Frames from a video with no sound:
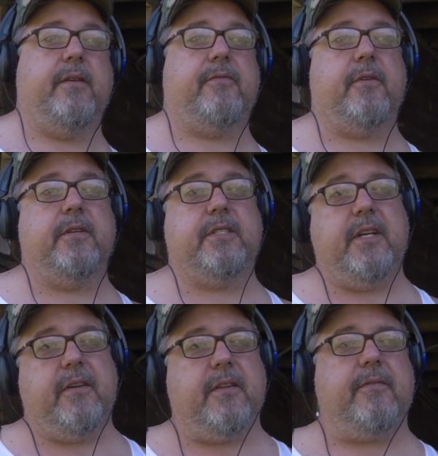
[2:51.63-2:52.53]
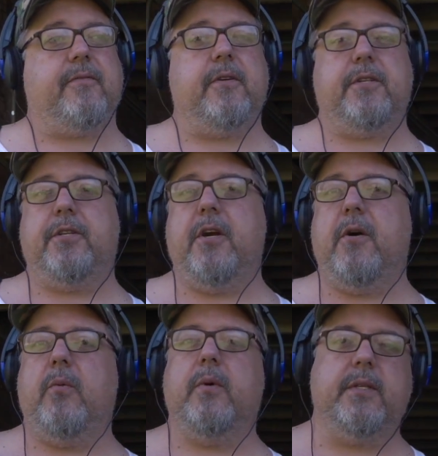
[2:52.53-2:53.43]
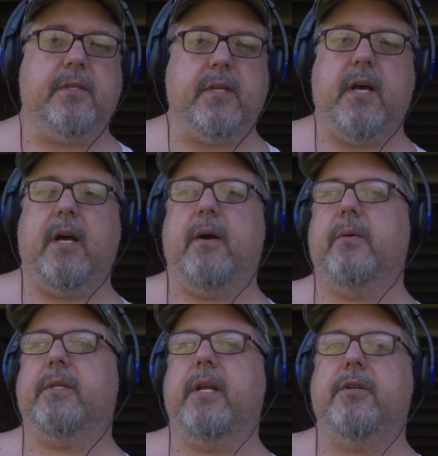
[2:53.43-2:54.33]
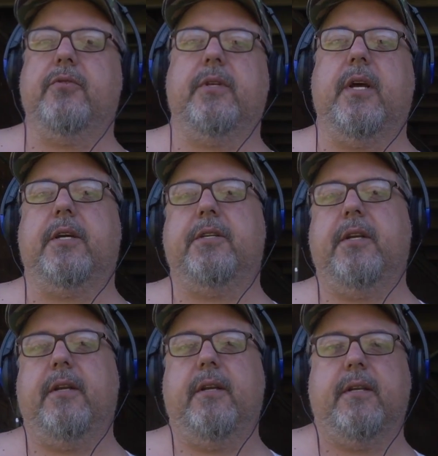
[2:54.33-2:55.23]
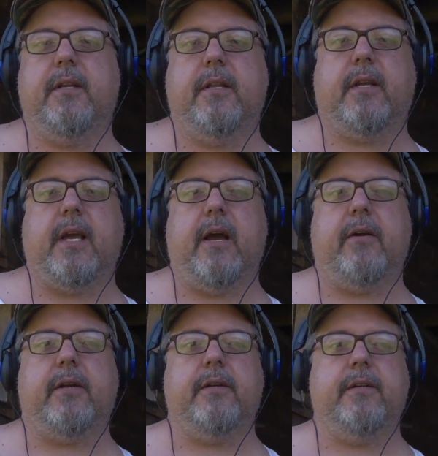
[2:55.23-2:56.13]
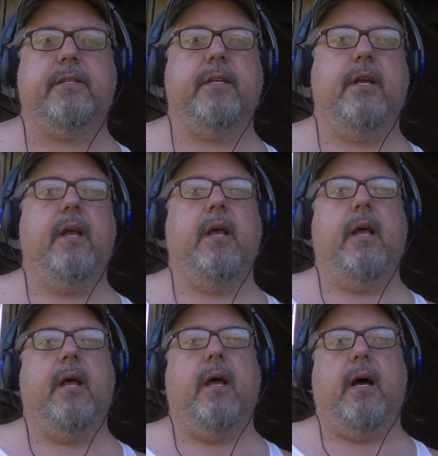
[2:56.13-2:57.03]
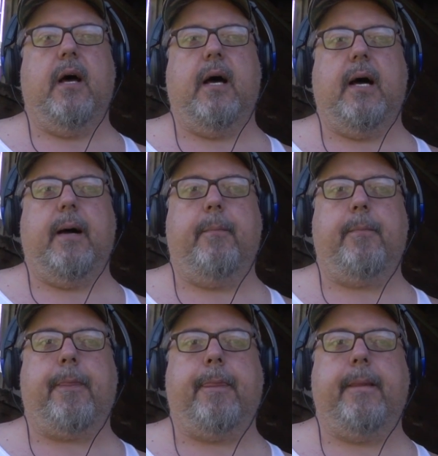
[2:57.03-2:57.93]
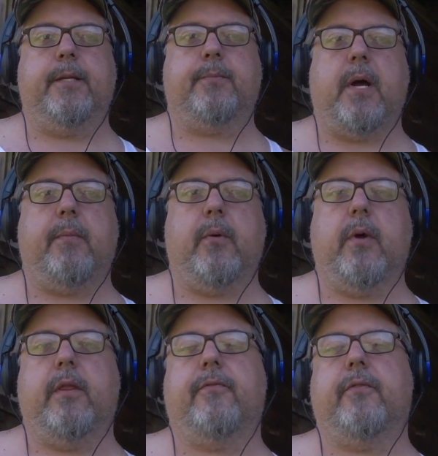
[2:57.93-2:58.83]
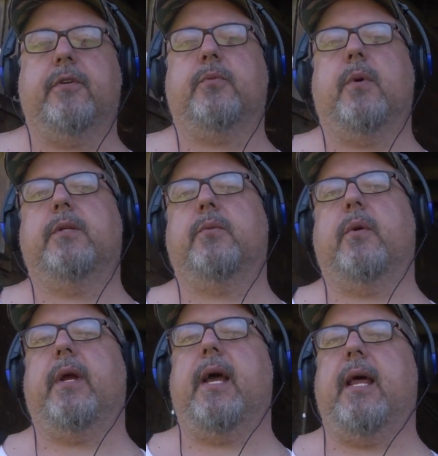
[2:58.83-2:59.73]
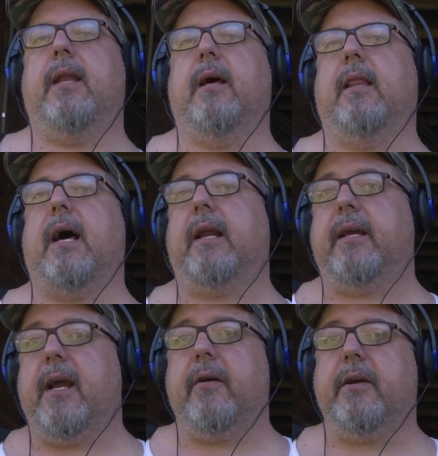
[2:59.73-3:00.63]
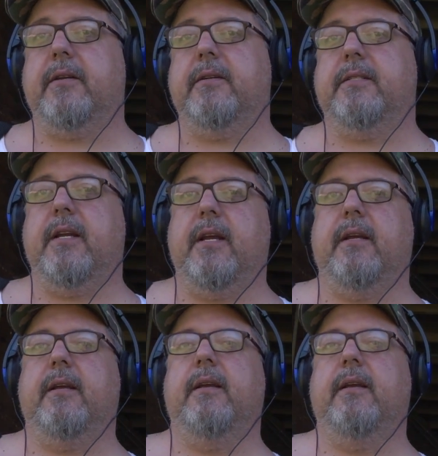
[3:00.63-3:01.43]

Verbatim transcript: the first the first show was uh, was an introduction to the characters. Um, it's probably one of the first ones where we had a lot of characters in it.